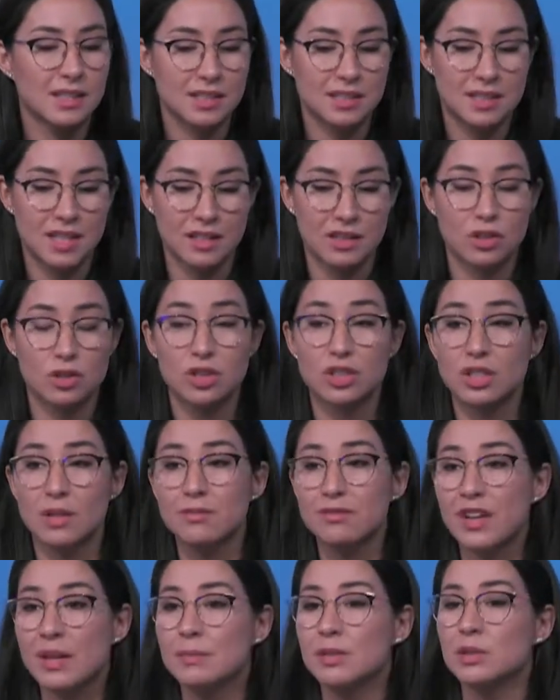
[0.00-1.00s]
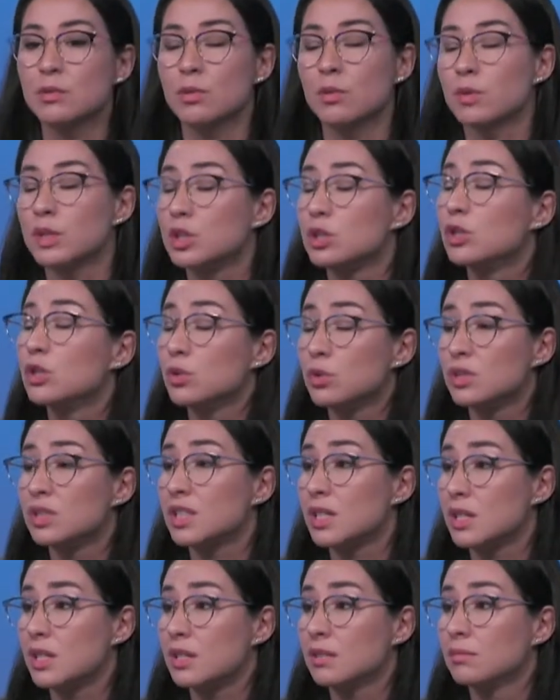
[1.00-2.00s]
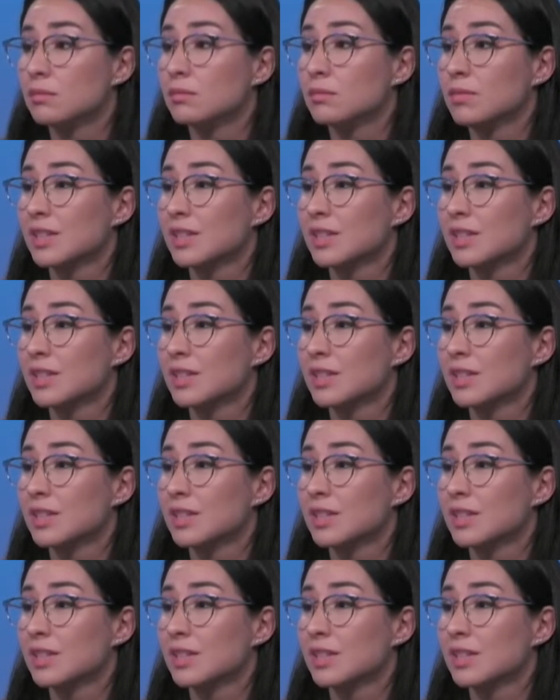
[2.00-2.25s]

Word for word: us that there's some families where we do see